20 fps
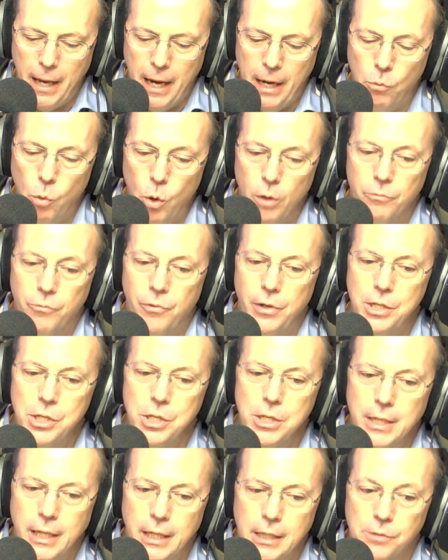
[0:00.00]
And what
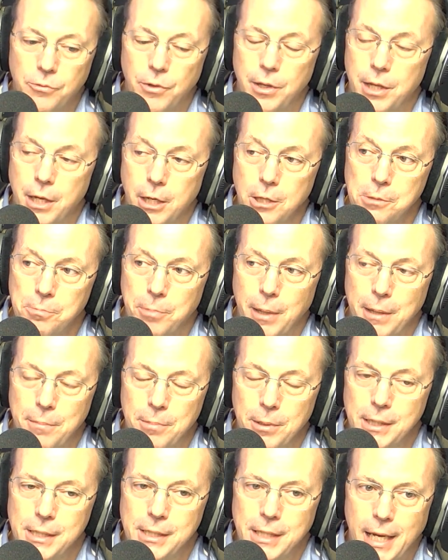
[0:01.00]
vision does for those
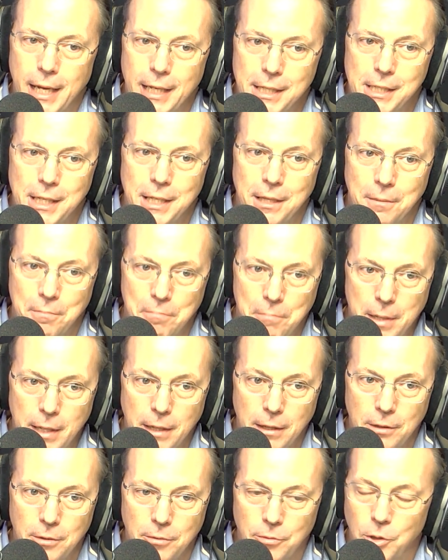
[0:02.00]
people is gets in the
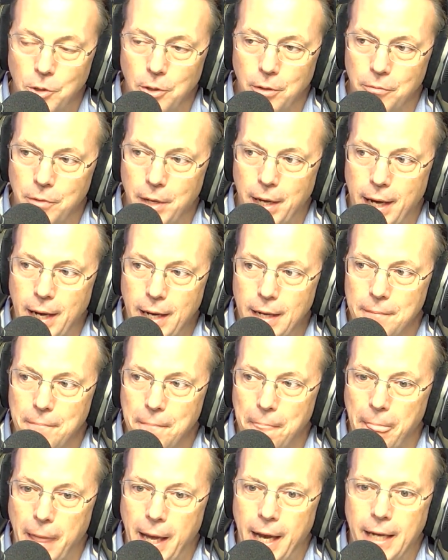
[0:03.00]
middle of all of that
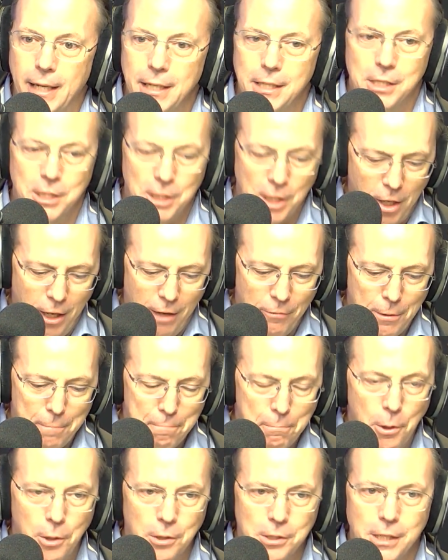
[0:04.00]
and is kind of a
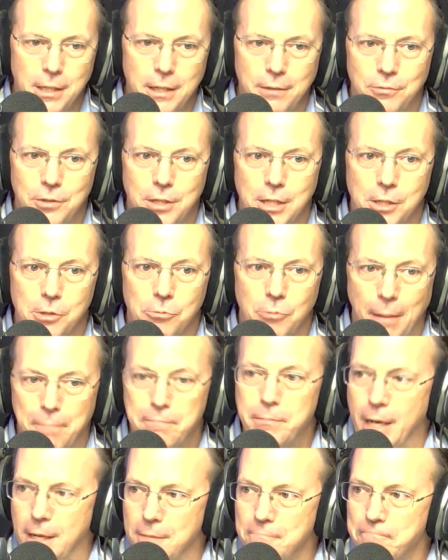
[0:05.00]
positive
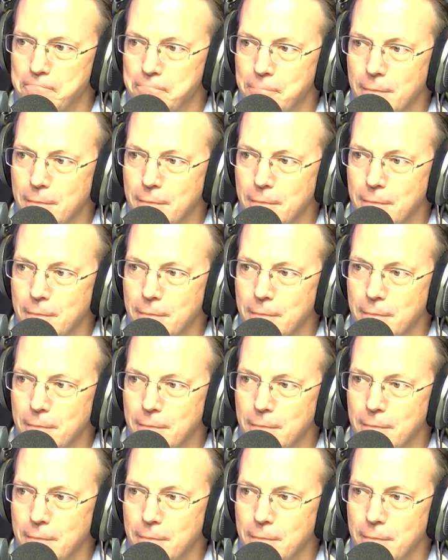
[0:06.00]
disruptor.